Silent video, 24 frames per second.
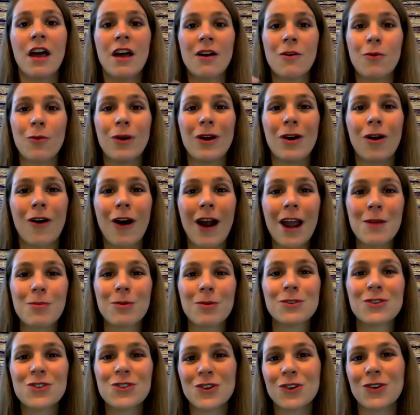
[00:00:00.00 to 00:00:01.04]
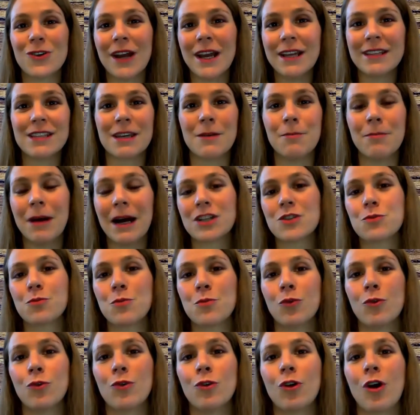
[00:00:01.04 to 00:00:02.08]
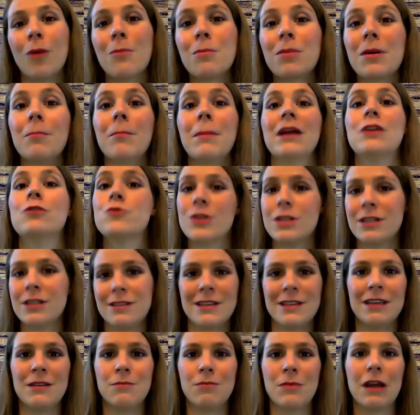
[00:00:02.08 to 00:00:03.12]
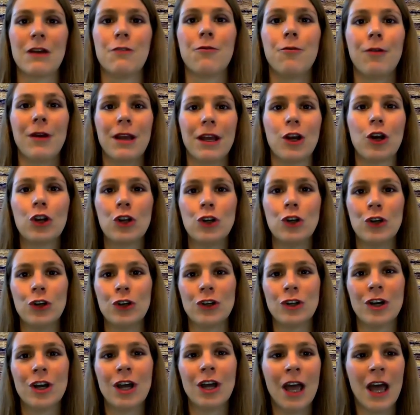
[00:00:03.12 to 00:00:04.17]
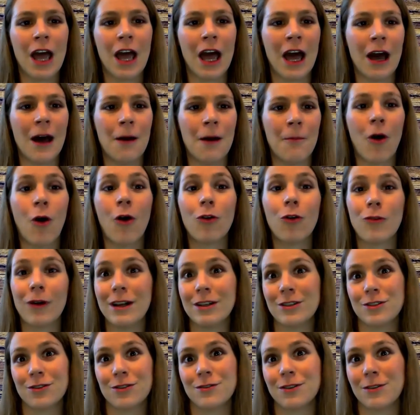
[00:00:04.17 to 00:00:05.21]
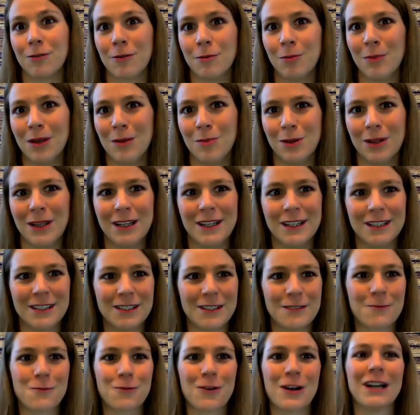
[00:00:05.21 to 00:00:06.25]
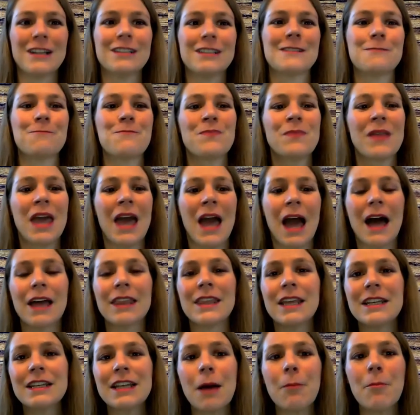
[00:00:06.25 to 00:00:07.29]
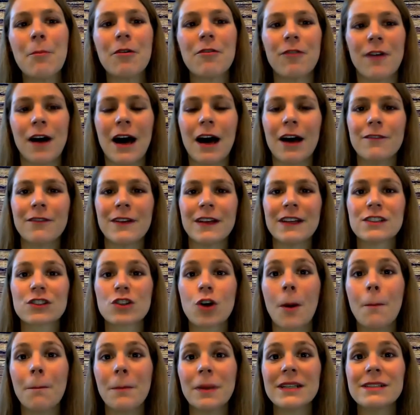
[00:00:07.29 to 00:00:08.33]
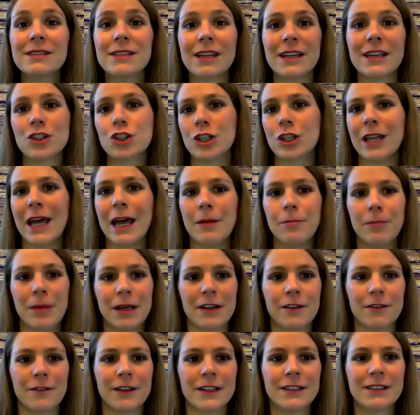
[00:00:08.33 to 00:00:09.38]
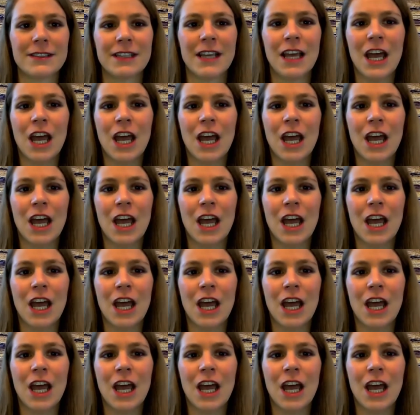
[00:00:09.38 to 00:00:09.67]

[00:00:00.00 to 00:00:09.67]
We are able to create a much more complementary team if we include a whole range of different people in it, right? And then number 5 is compensation and benefits.